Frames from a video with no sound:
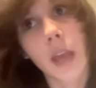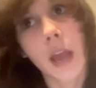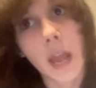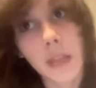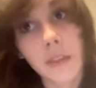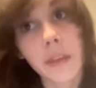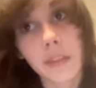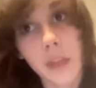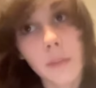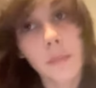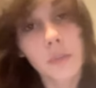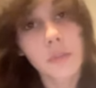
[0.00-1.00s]
I like
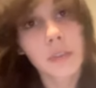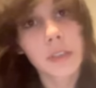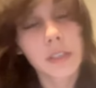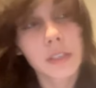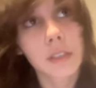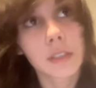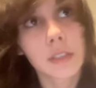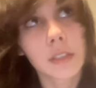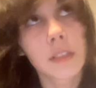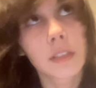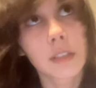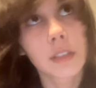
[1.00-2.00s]
that movie
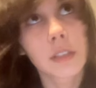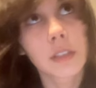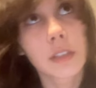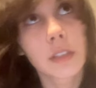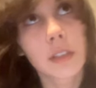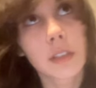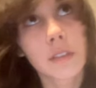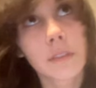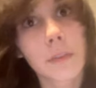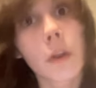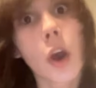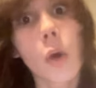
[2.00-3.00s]

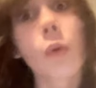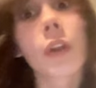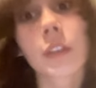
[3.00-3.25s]
forgot what